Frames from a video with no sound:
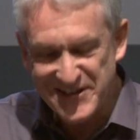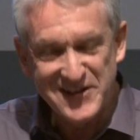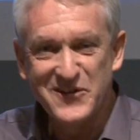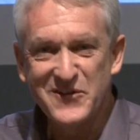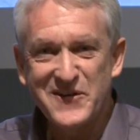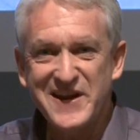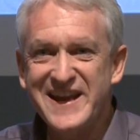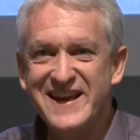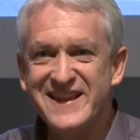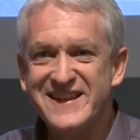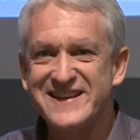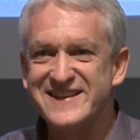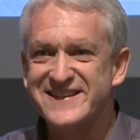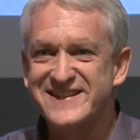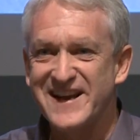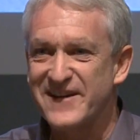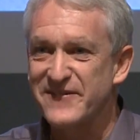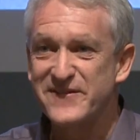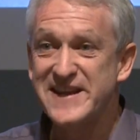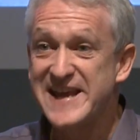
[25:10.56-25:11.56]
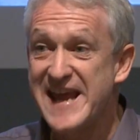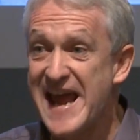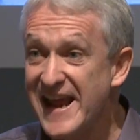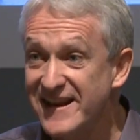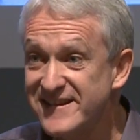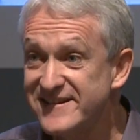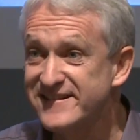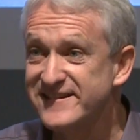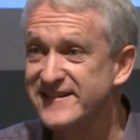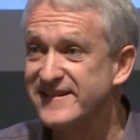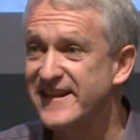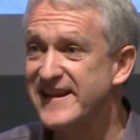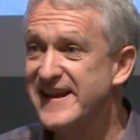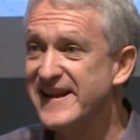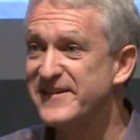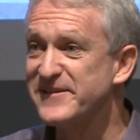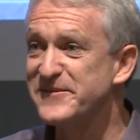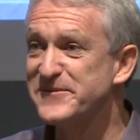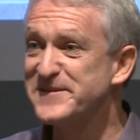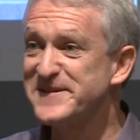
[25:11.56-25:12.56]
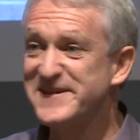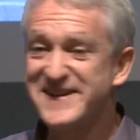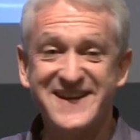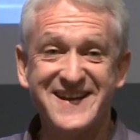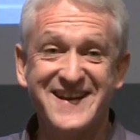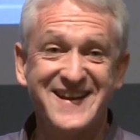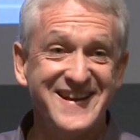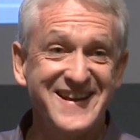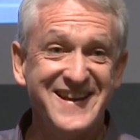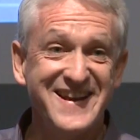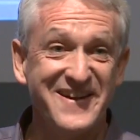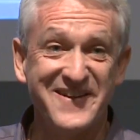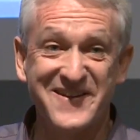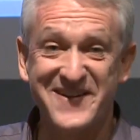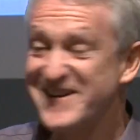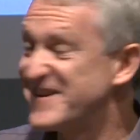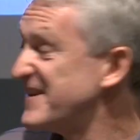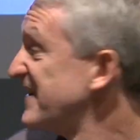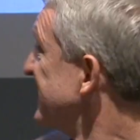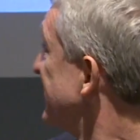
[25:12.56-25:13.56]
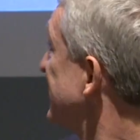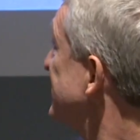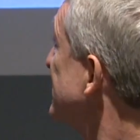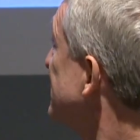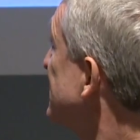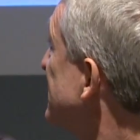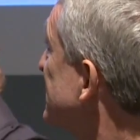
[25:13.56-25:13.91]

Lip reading: you're looking at this stuff and the answers are there. This is